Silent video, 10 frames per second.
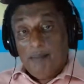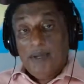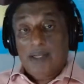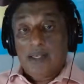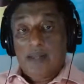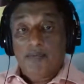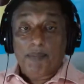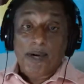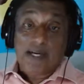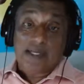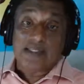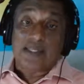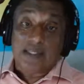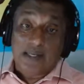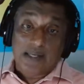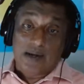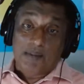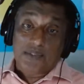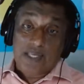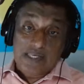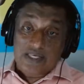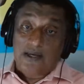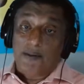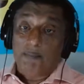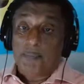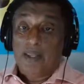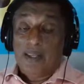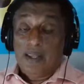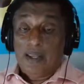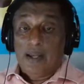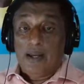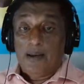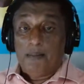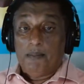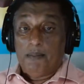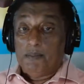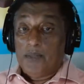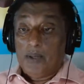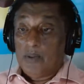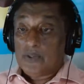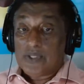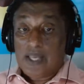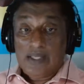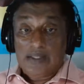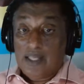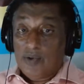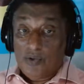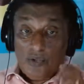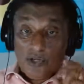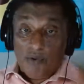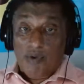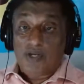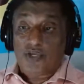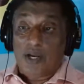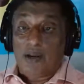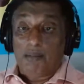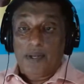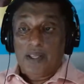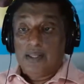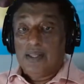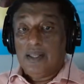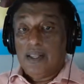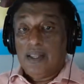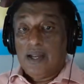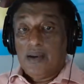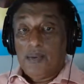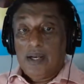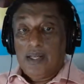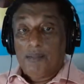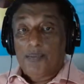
but if we practice it, it becomes easier. Say, I think you're doing a great job. I really